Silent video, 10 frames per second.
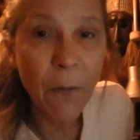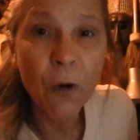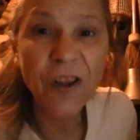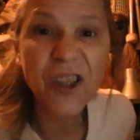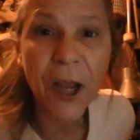
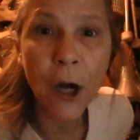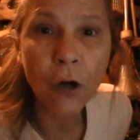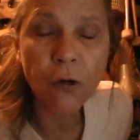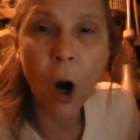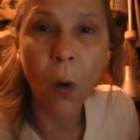with a
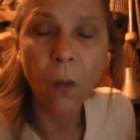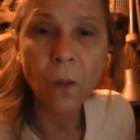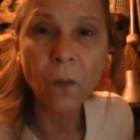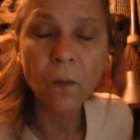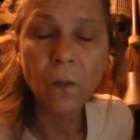scarecrow
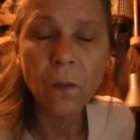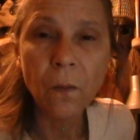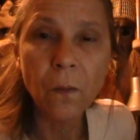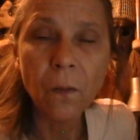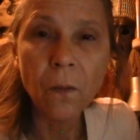
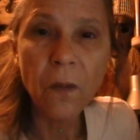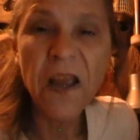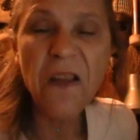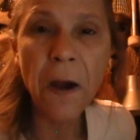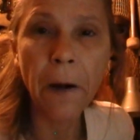
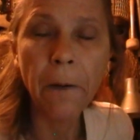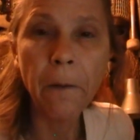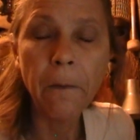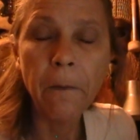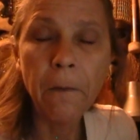in there,
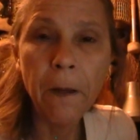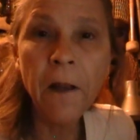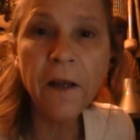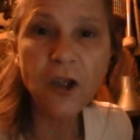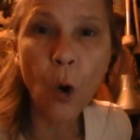
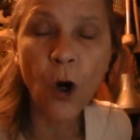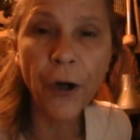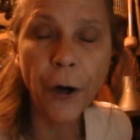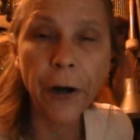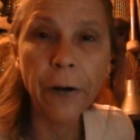in this
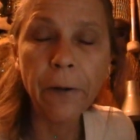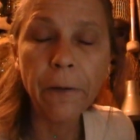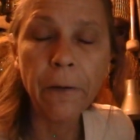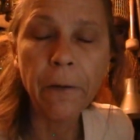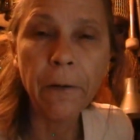courtyard.
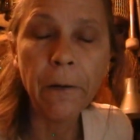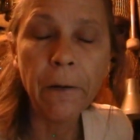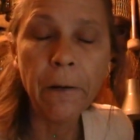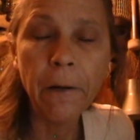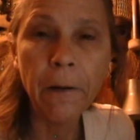
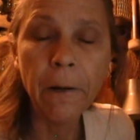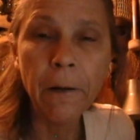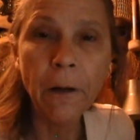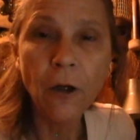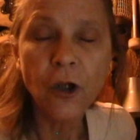
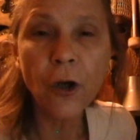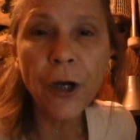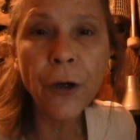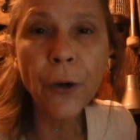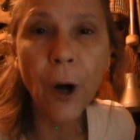So
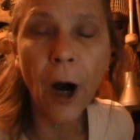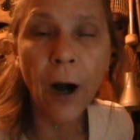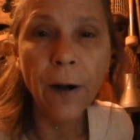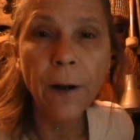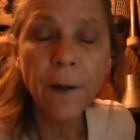here you
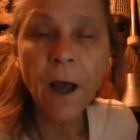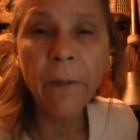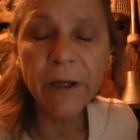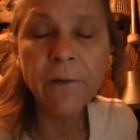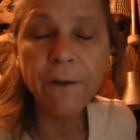are,
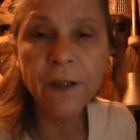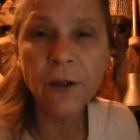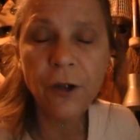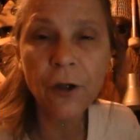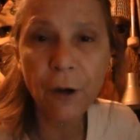coming to
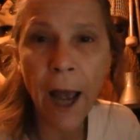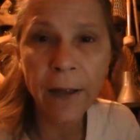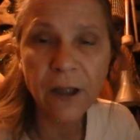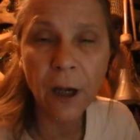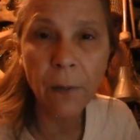visit your
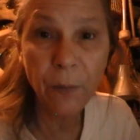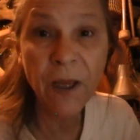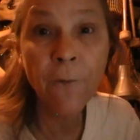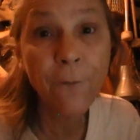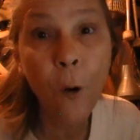grandson,
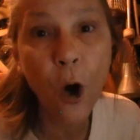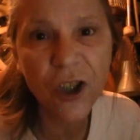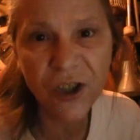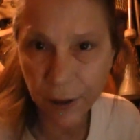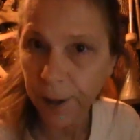being
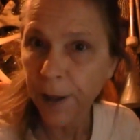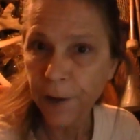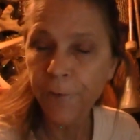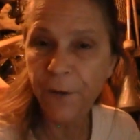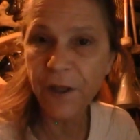forced
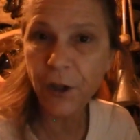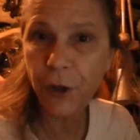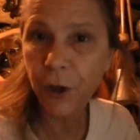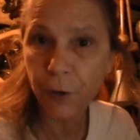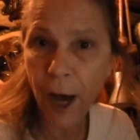to
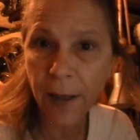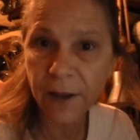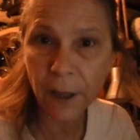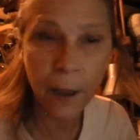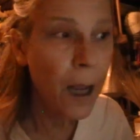visit your
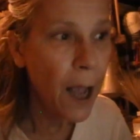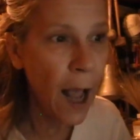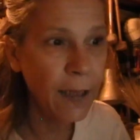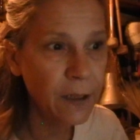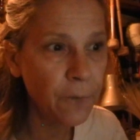grandson
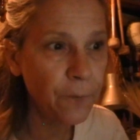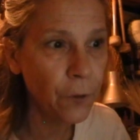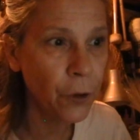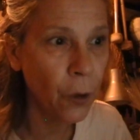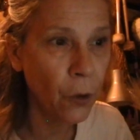as if,
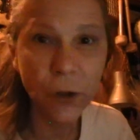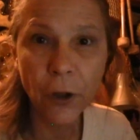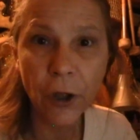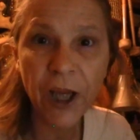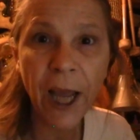
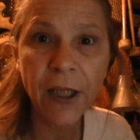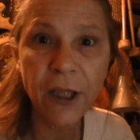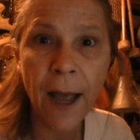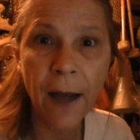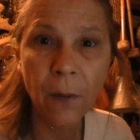you're a
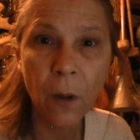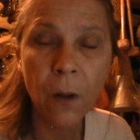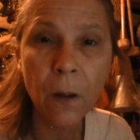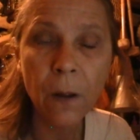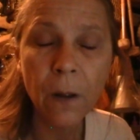caged
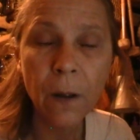animal,